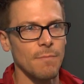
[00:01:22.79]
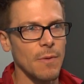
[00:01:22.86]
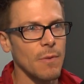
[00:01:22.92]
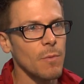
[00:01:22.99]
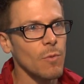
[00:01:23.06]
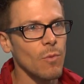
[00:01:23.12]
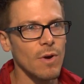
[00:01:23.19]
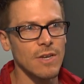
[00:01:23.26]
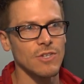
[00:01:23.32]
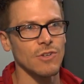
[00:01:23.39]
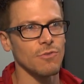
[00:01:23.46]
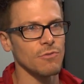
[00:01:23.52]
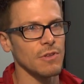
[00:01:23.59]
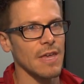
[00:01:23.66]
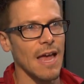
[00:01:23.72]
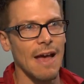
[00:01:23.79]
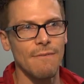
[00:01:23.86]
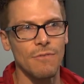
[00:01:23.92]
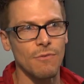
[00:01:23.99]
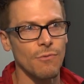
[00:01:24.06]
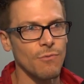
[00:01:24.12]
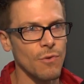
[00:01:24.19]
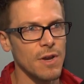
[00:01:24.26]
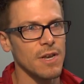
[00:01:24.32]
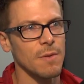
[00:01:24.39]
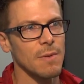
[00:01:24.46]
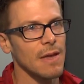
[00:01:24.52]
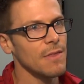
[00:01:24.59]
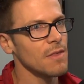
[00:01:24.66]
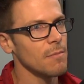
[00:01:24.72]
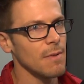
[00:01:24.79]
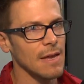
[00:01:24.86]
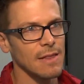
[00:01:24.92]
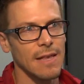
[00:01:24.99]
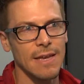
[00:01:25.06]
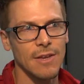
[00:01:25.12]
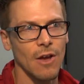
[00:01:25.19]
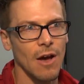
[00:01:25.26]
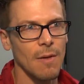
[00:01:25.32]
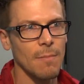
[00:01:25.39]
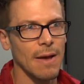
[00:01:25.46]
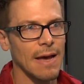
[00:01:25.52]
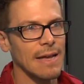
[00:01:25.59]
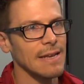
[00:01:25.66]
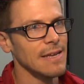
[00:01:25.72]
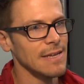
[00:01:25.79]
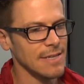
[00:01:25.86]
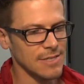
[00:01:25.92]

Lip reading: but we wanted you to really have the freedom in the melee combat